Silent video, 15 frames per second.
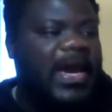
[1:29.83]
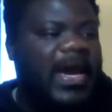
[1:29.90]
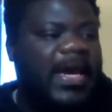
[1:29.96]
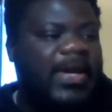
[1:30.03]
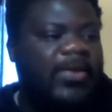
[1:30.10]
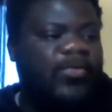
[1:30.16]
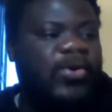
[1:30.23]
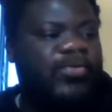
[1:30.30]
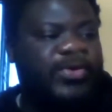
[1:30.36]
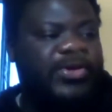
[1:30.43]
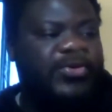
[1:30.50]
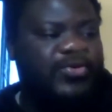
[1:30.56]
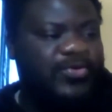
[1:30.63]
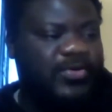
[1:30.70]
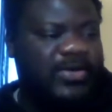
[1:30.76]
And what we
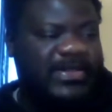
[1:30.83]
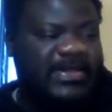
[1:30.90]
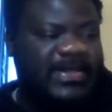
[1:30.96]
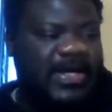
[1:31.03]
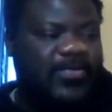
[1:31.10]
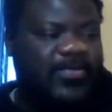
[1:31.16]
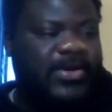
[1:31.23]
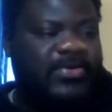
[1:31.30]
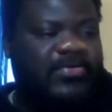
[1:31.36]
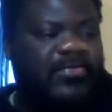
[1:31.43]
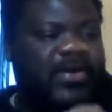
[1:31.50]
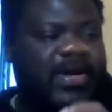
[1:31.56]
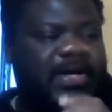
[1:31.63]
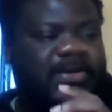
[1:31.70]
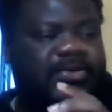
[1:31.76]
do is that we are
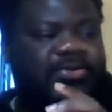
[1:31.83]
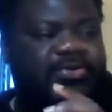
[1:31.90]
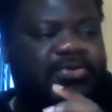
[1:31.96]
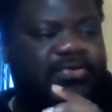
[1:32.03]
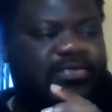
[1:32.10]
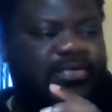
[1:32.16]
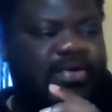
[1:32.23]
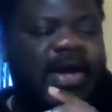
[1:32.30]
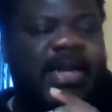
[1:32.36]
trying to